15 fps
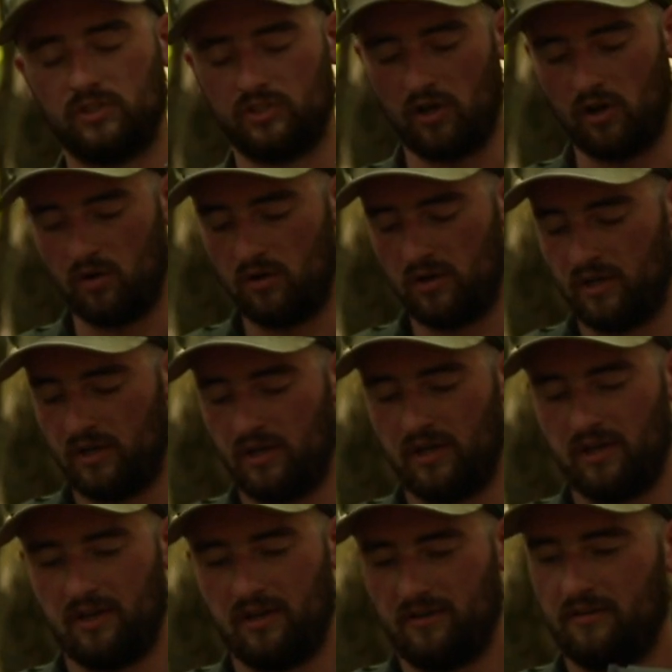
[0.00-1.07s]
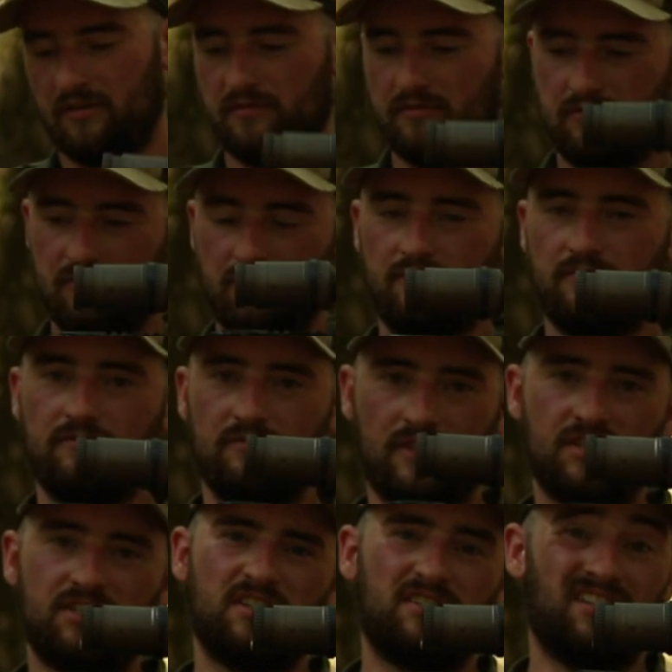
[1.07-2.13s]
So
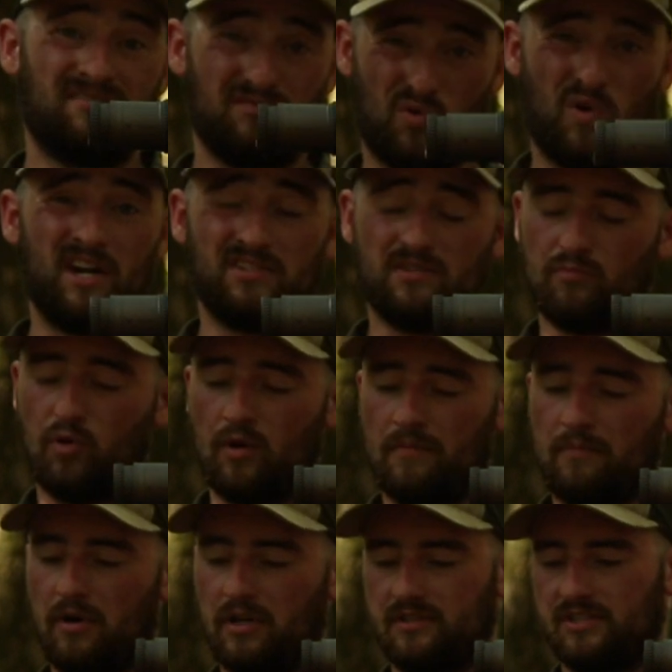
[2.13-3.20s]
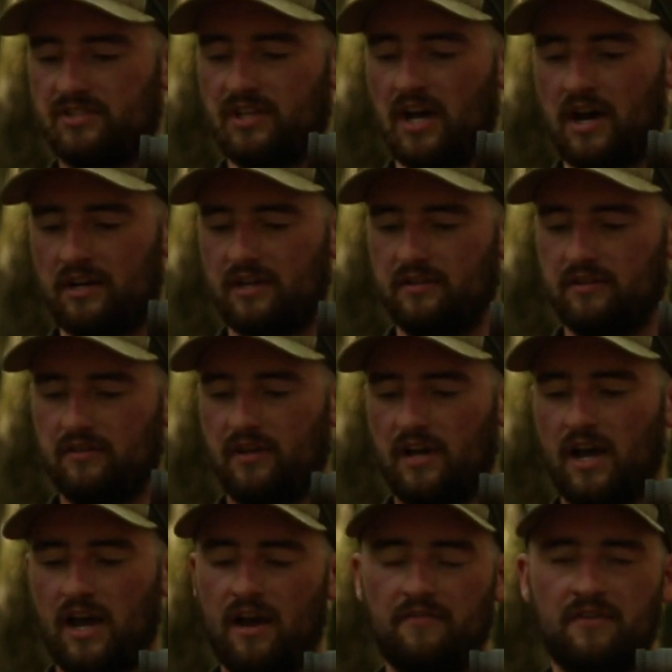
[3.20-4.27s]
this isn't quite as important, but stock,
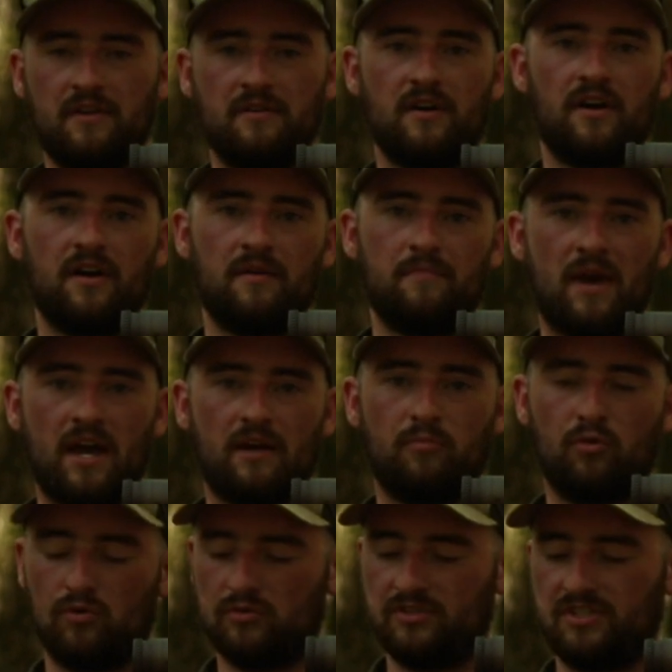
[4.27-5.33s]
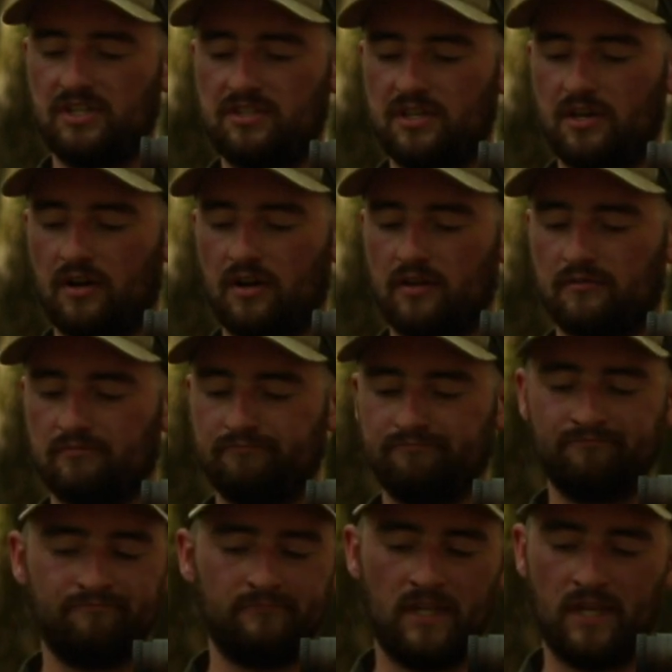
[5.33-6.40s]
I have a Magpul CTR.
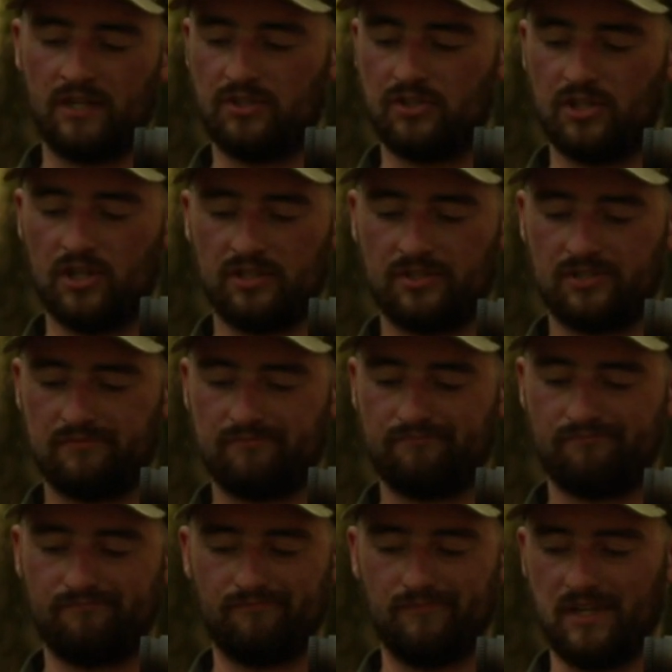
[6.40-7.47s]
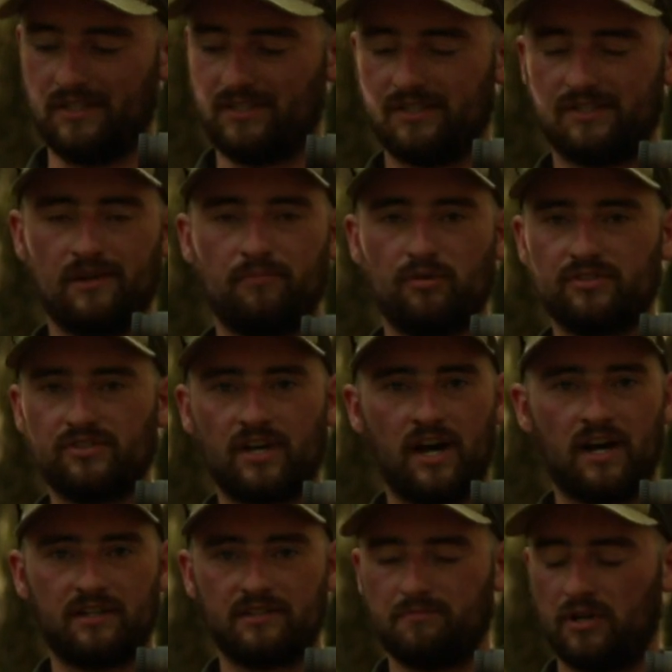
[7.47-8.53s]
It's a simple
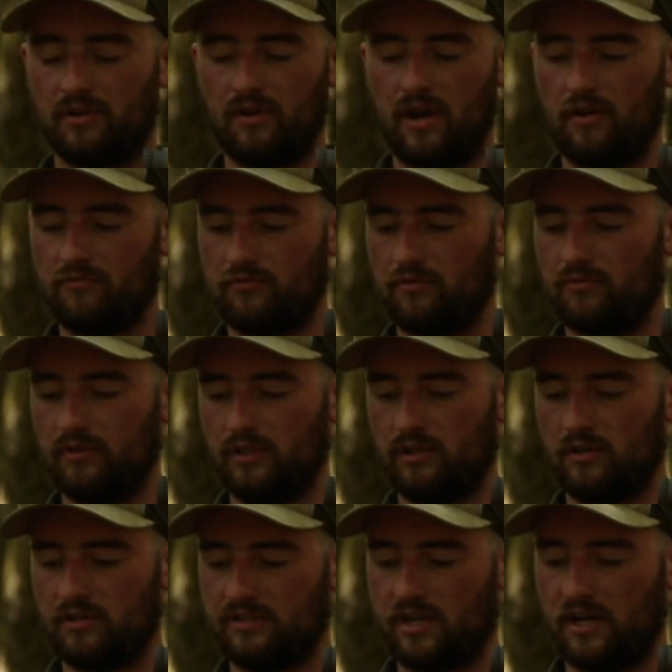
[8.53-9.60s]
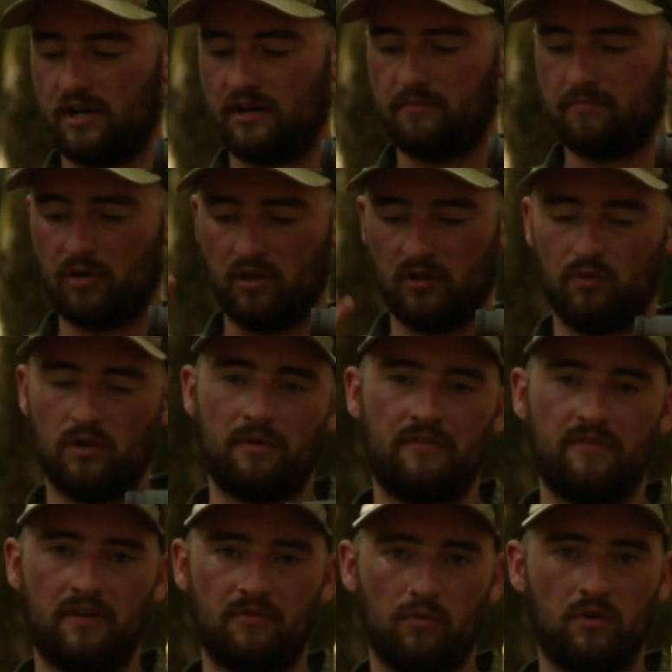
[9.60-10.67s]
stock. It's been around for a really long time, probably one of my
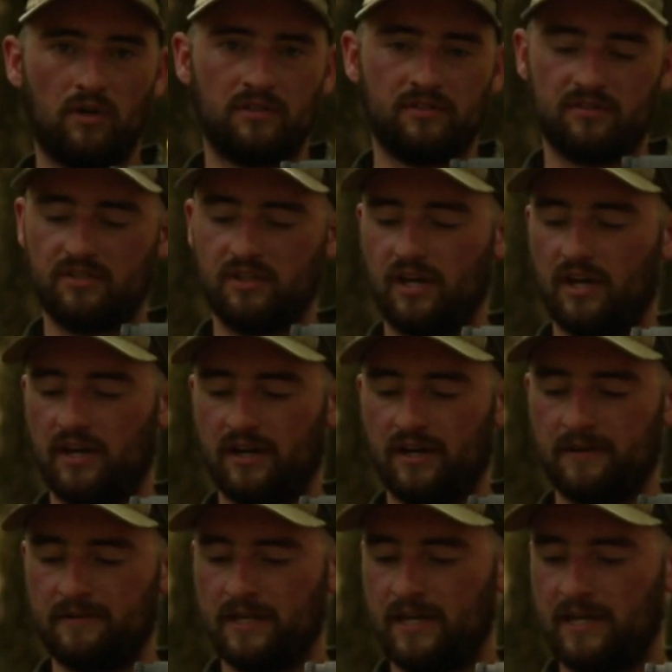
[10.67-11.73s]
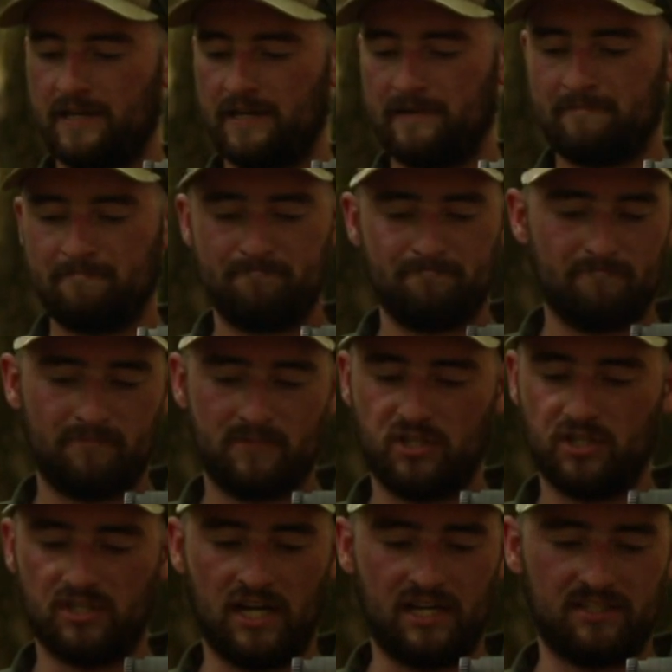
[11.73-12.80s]
favorite ones. It's
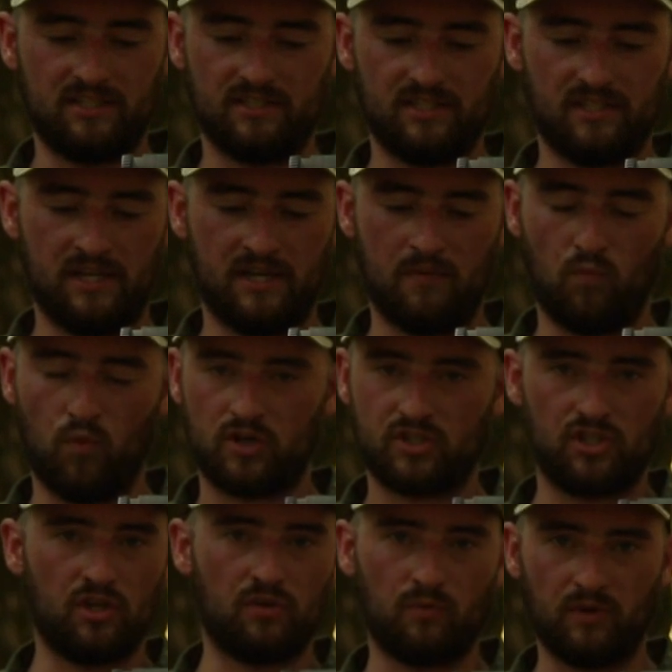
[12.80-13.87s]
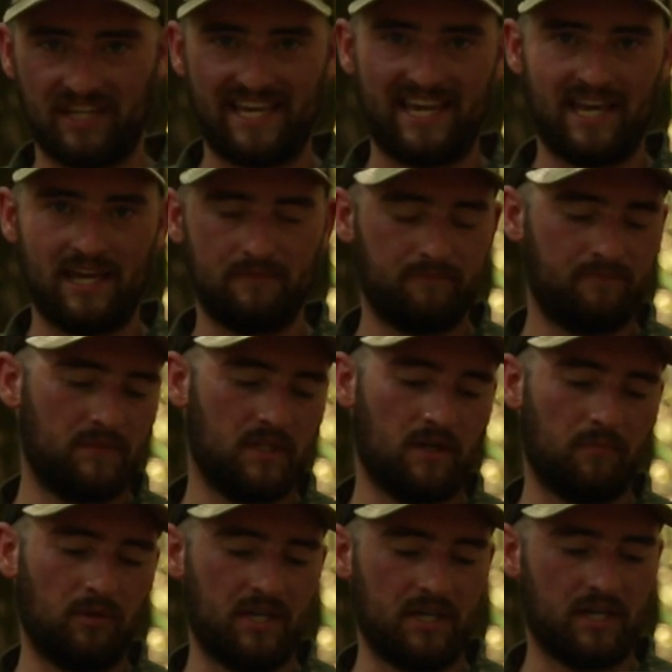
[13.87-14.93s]
just nice and slim, works good with kit and
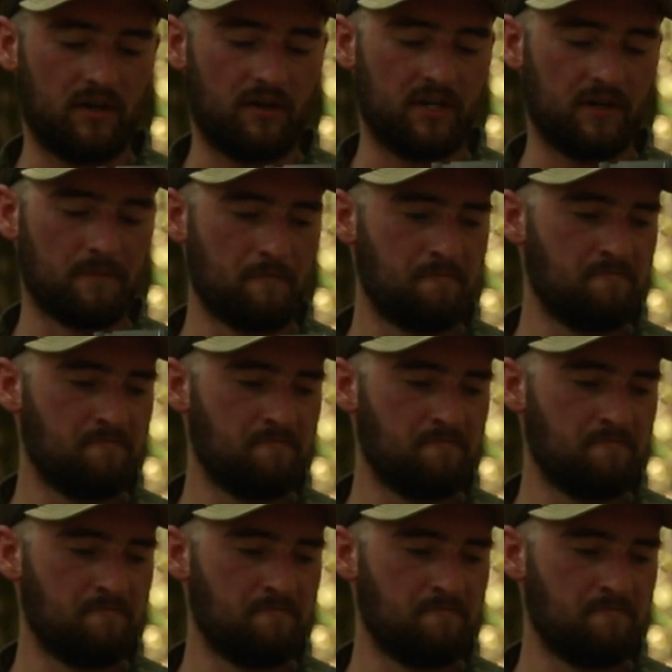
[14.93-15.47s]
a plate carrier.